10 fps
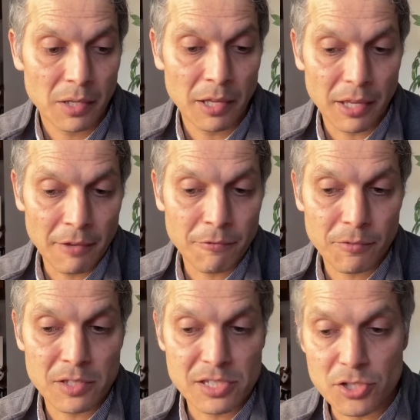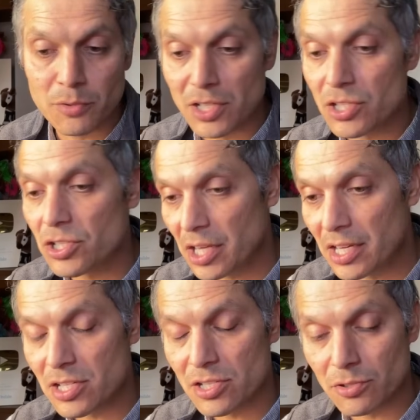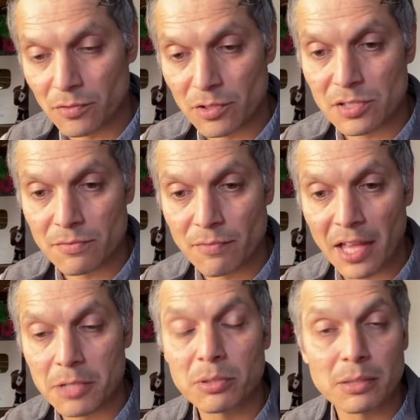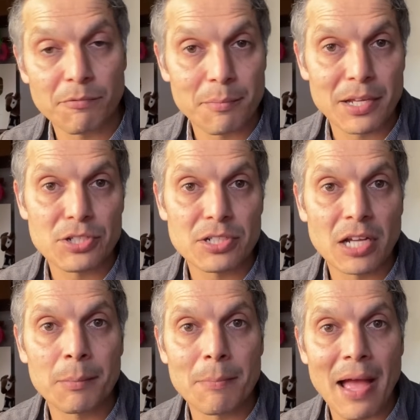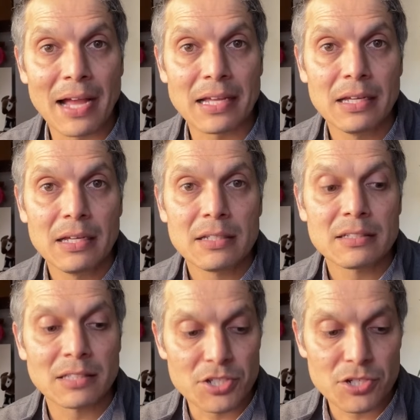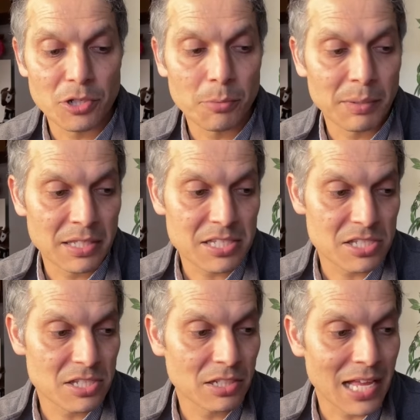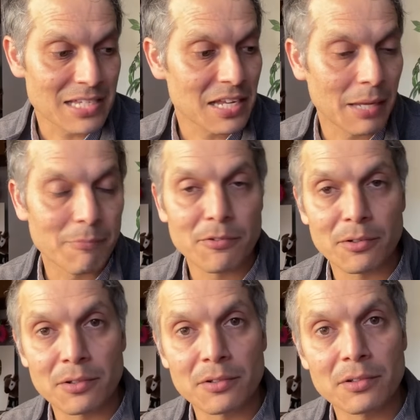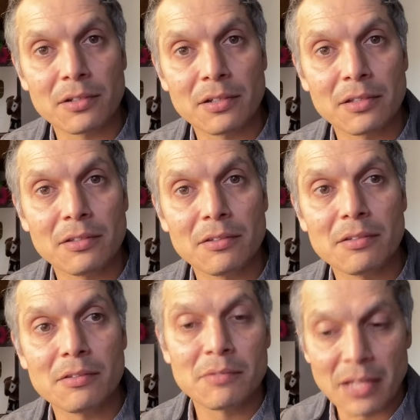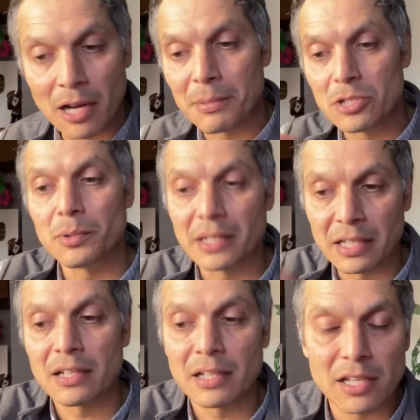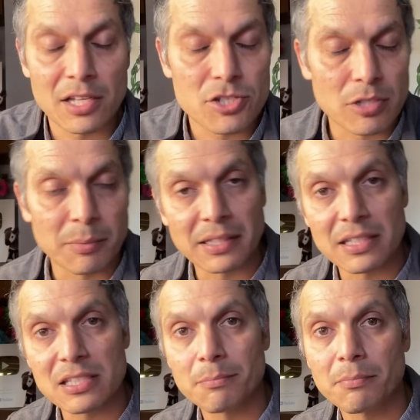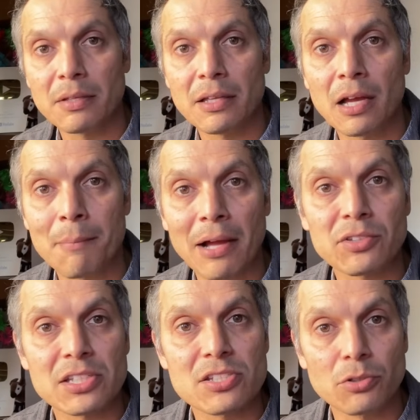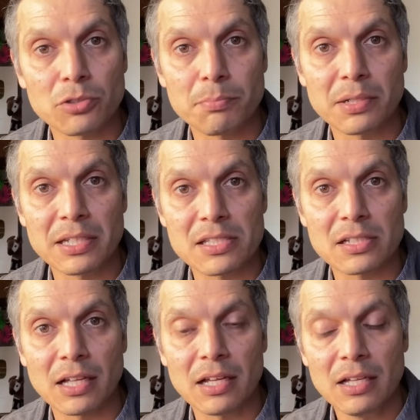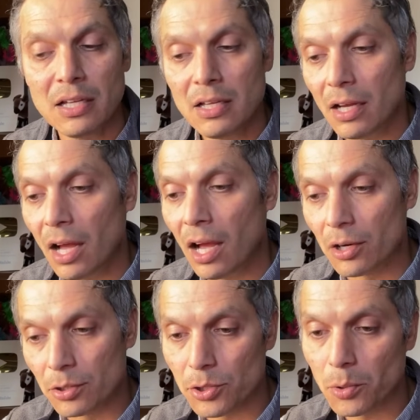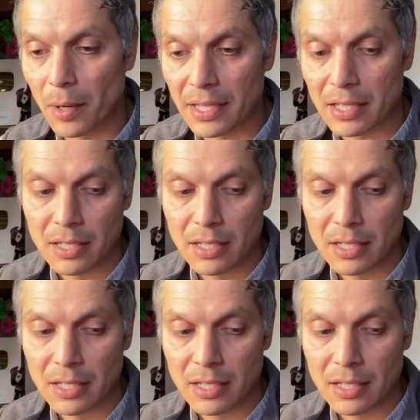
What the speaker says: if the situation changes or there's valuable information, I'll be back to let you know. But this is the last time that I'll be doing a stream like this about this Noto Peninsula earthquake.